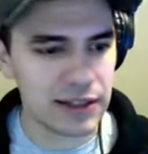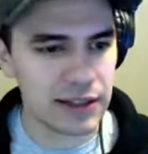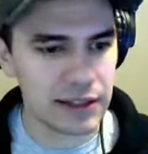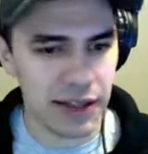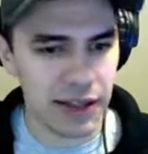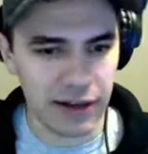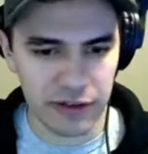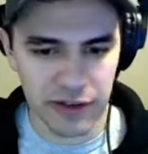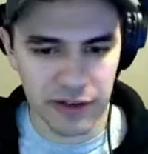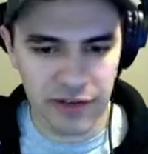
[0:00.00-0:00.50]

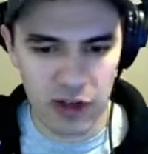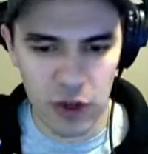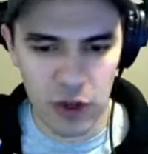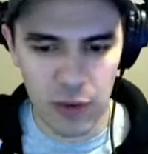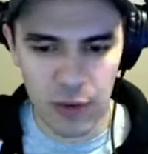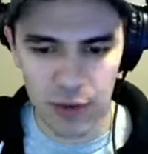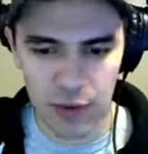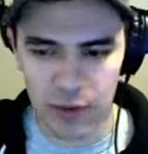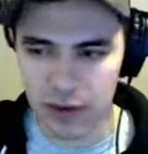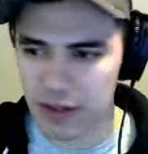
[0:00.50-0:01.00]
I don't even
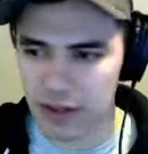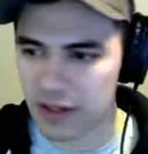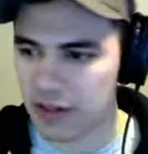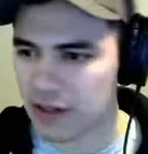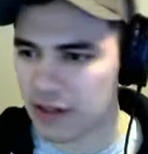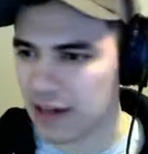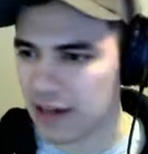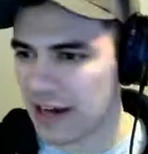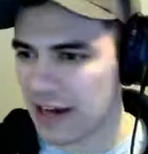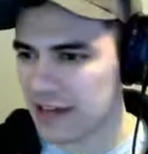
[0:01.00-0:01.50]
know,
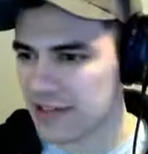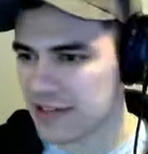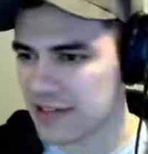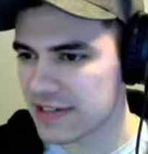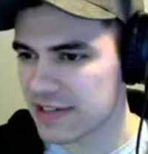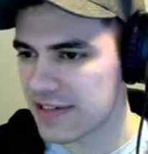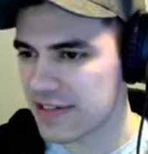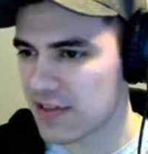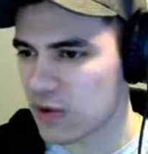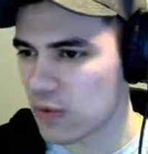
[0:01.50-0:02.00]
how does
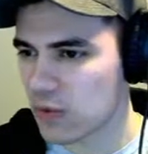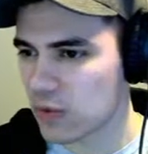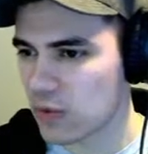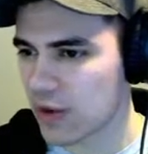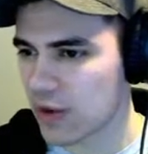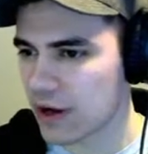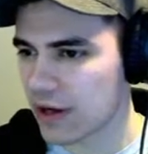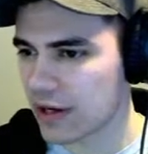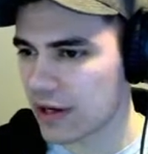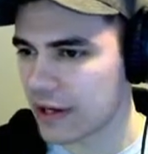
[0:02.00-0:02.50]
this even
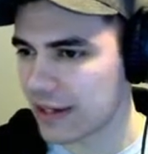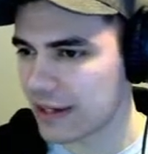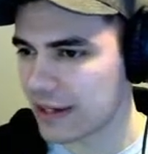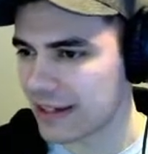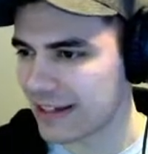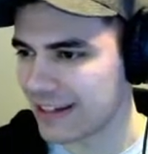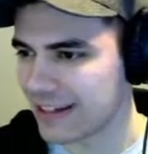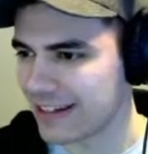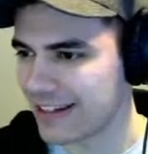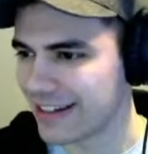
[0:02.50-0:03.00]
work?
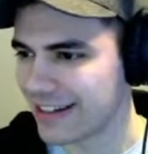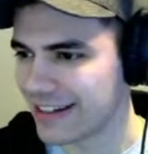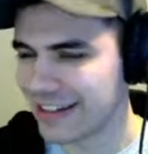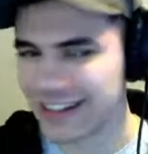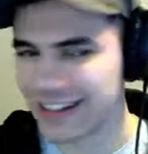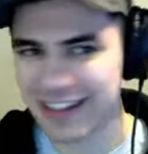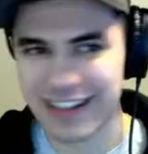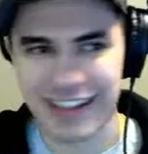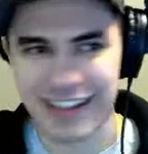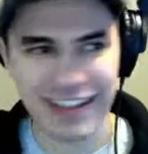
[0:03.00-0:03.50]

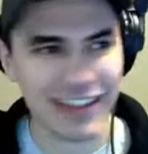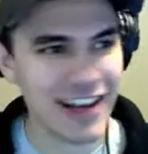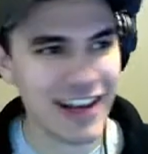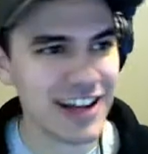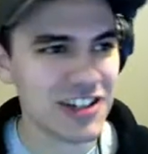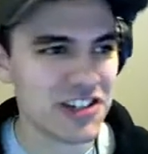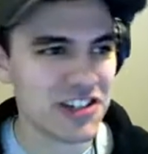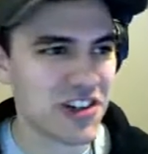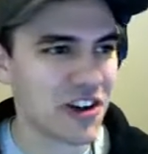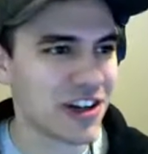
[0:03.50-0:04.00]

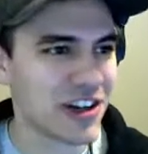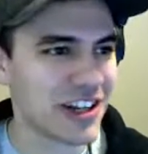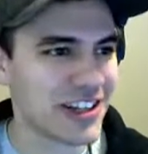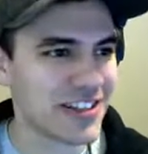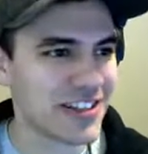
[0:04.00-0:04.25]
Gosh darn it,